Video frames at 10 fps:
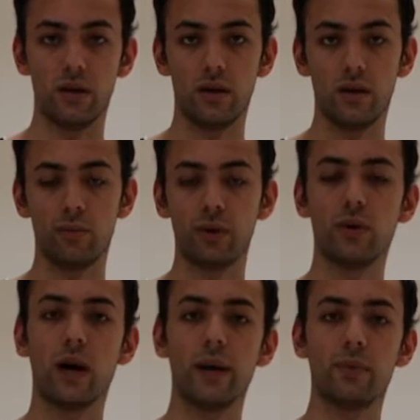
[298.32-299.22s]
blue
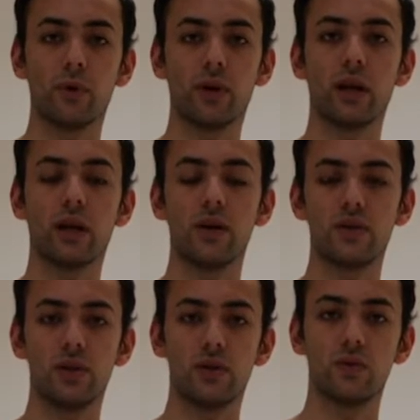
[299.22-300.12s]
light blocking
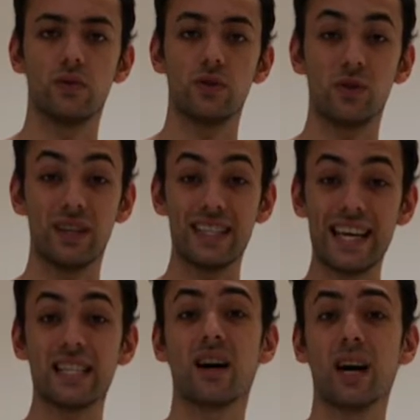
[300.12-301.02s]
glasses for during the
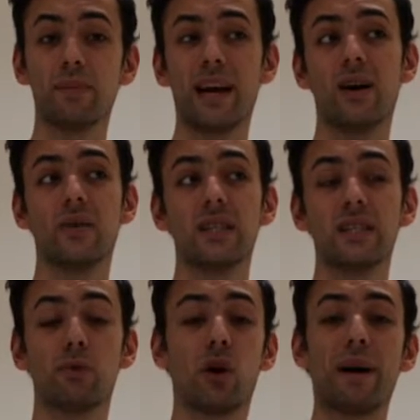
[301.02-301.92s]
daytime. Now these block